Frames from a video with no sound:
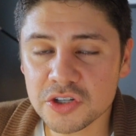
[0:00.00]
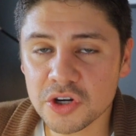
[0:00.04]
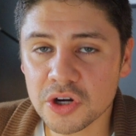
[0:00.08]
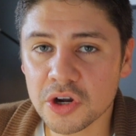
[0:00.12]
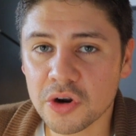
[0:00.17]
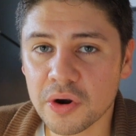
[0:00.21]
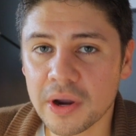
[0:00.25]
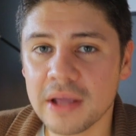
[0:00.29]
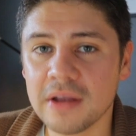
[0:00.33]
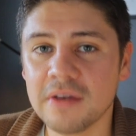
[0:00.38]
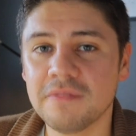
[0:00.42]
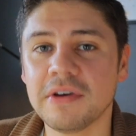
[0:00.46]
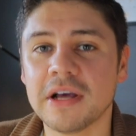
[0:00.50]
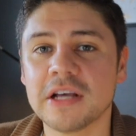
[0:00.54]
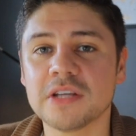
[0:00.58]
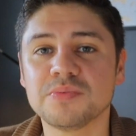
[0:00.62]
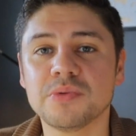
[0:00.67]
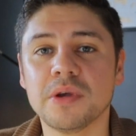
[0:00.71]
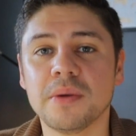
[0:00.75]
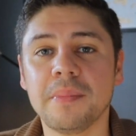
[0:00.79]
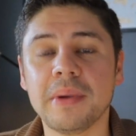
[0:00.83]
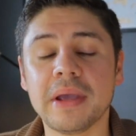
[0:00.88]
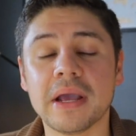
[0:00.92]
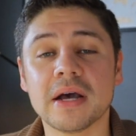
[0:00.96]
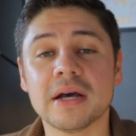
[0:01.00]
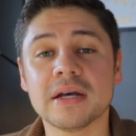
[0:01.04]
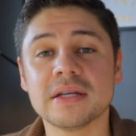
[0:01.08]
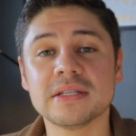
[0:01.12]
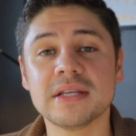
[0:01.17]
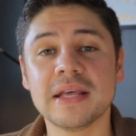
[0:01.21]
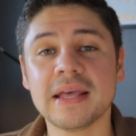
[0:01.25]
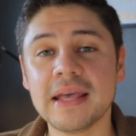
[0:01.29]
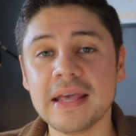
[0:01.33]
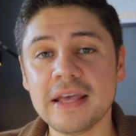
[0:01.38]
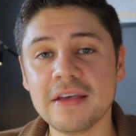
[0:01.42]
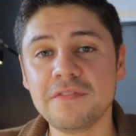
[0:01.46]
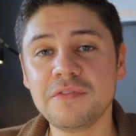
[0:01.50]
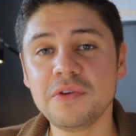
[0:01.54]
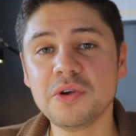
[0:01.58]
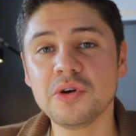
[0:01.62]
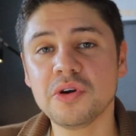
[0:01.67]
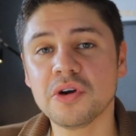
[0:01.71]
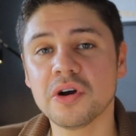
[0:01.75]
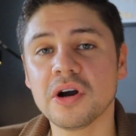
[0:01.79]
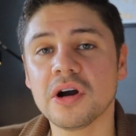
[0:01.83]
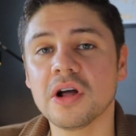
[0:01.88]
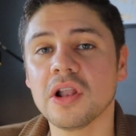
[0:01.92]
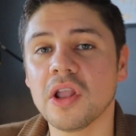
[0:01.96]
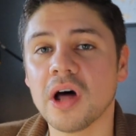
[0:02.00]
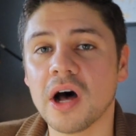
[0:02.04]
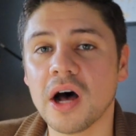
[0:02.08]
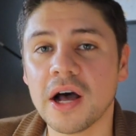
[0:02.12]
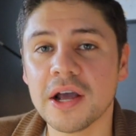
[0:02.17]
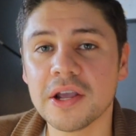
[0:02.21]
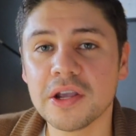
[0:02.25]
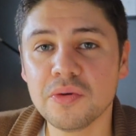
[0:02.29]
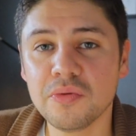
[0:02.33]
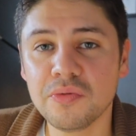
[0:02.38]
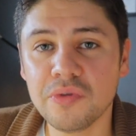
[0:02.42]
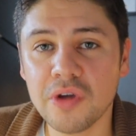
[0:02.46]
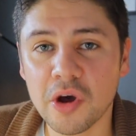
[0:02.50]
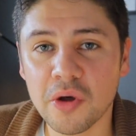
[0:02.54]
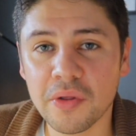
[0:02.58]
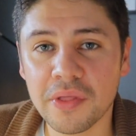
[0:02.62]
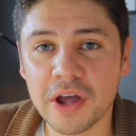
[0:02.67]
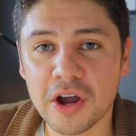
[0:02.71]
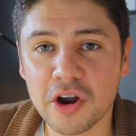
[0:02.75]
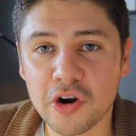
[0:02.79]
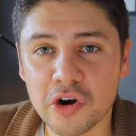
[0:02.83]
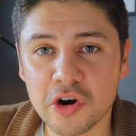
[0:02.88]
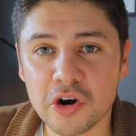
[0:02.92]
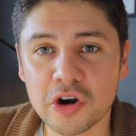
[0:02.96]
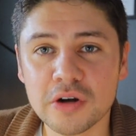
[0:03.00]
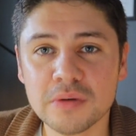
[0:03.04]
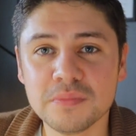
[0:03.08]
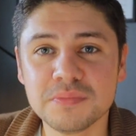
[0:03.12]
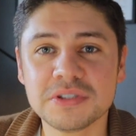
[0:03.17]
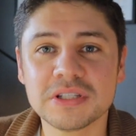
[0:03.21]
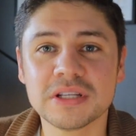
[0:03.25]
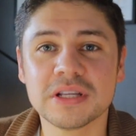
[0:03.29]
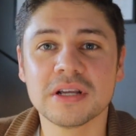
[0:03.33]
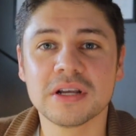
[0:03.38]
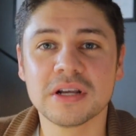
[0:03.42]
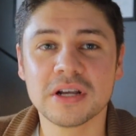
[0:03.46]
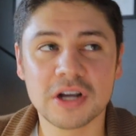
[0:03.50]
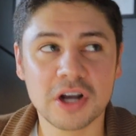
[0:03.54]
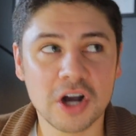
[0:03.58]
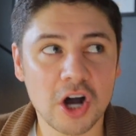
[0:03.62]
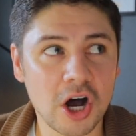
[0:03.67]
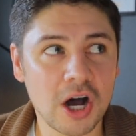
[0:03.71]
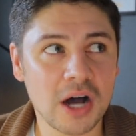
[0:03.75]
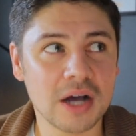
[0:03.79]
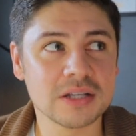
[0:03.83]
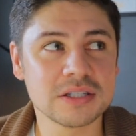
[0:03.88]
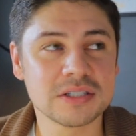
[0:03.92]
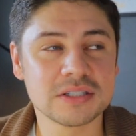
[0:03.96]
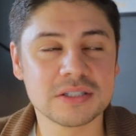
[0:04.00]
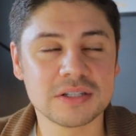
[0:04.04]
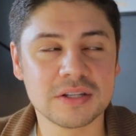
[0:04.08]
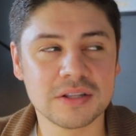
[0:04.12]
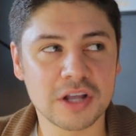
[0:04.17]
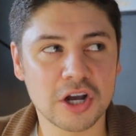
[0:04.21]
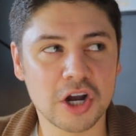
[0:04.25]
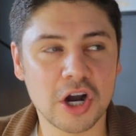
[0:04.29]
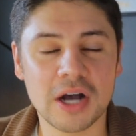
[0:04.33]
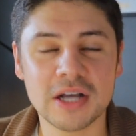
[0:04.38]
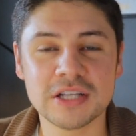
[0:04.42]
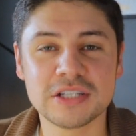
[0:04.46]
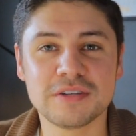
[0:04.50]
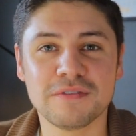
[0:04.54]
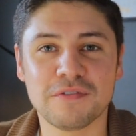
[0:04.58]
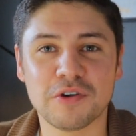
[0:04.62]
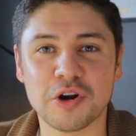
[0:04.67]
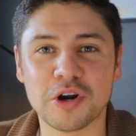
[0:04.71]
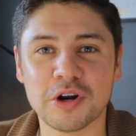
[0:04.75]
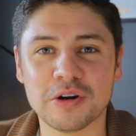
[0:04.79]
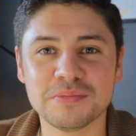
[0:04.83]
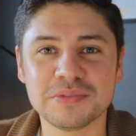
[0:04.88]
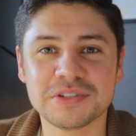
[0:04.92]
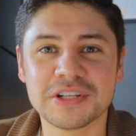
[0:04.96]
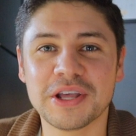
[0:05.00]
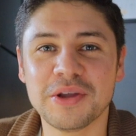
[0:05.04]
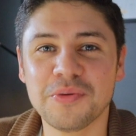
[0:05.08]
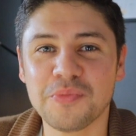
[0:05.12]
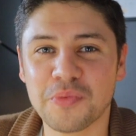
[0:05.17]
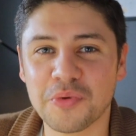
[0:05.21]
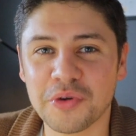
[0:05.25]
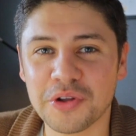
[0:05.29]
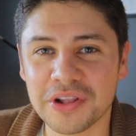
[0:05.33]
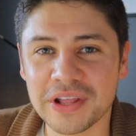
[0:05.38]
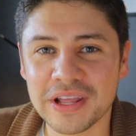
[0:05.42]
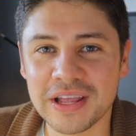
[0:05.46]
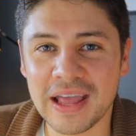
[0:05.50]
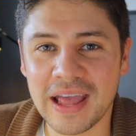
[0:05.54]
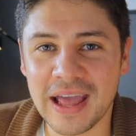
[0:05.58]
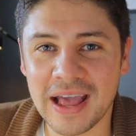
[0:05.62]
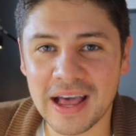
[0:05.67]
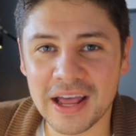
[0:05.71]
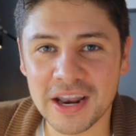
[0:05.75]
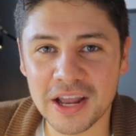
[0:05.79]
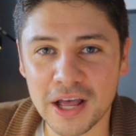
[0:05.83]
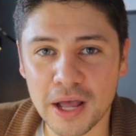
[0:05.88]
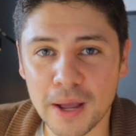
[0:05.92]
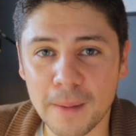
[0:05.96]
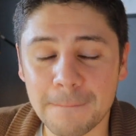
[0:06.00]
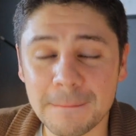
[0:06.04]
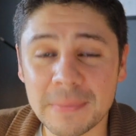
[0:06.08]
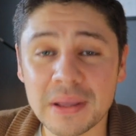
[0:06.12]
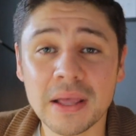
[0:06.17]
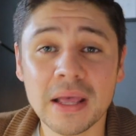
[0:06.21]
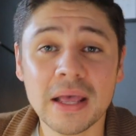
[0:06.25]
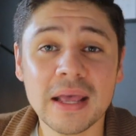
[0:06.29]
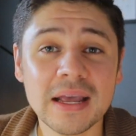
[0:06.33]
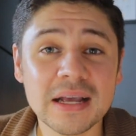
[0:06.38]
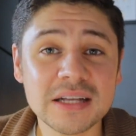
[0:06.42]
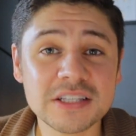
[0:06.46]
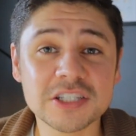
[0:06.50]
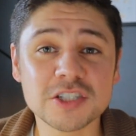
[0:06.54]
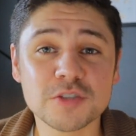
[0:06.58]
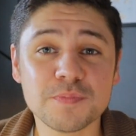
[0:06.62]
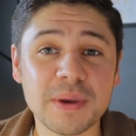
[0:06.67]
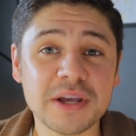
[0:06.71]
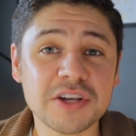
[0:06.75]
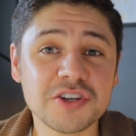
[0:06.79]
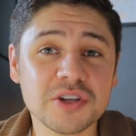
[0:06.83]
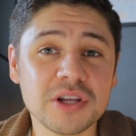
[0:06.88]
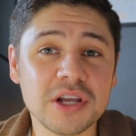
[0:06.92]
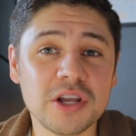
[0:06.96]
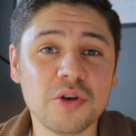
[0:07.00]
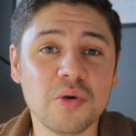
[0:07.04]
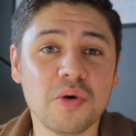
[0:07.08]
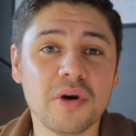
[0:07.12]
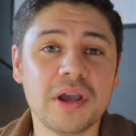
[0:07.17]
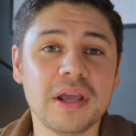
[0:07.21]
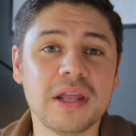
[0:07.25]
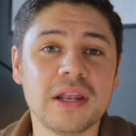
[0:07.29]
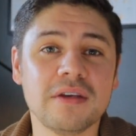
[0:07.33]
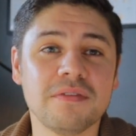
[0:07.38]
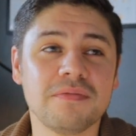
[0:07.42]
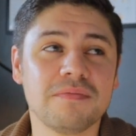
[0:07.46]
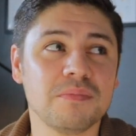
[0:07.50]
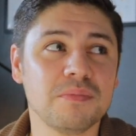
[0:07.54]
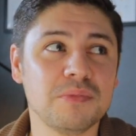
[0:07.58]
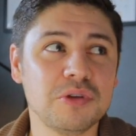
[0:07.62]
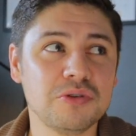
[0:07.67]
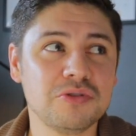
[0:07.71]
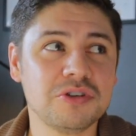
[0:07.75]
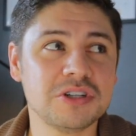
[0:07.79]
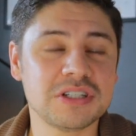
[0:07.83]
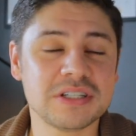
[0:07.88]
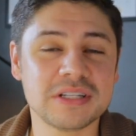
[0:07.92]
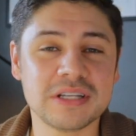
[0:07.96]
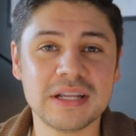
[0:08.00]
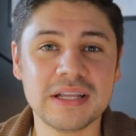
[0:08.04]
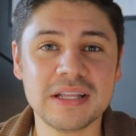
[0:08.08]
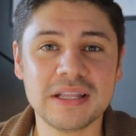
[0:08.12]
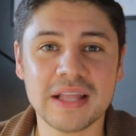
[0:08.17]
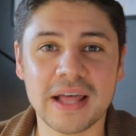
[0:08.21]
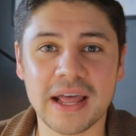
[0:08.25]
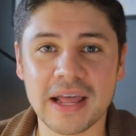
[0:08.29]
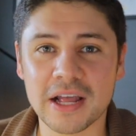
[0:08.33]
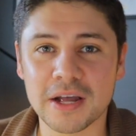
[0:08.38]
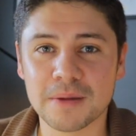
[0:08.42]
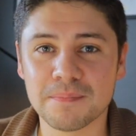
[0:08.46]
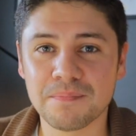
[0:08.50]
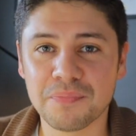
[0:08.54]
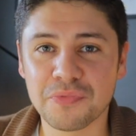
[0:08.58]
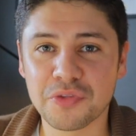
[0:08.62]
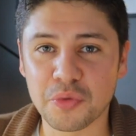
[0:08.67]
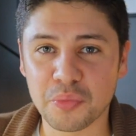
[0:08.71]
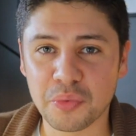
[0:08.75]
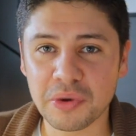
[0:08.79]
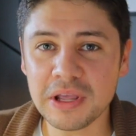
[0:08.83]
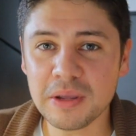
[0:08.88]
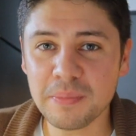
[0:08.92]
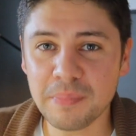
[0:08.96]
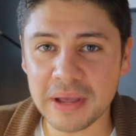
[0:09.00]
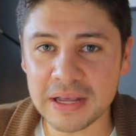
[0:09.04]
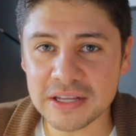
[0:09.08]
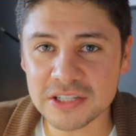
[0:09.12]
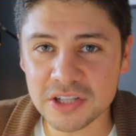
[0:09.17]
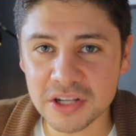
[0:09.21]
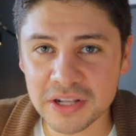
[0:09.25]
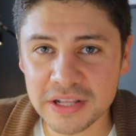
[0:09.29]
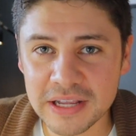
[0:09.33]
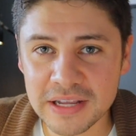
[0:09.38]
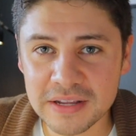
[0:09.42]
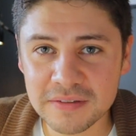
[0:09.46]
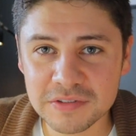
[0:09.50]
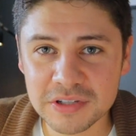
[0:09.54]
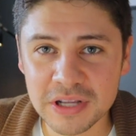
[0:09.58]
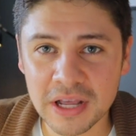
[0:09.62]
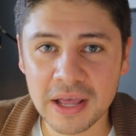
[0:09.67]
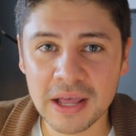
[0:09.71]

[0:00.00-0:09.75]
are a great investment because if you cook a lot, you know that the cost of herbs can really add up. It's especially annoying if you just need like 3 basil leaves,